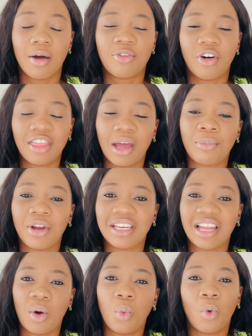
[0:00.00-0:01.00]
further
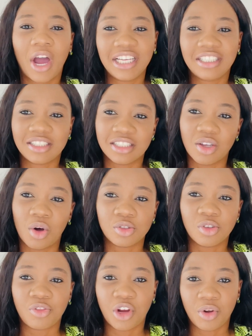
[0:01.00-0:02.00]
break down why this is
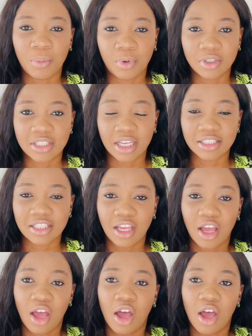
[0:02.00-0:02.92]
also very important.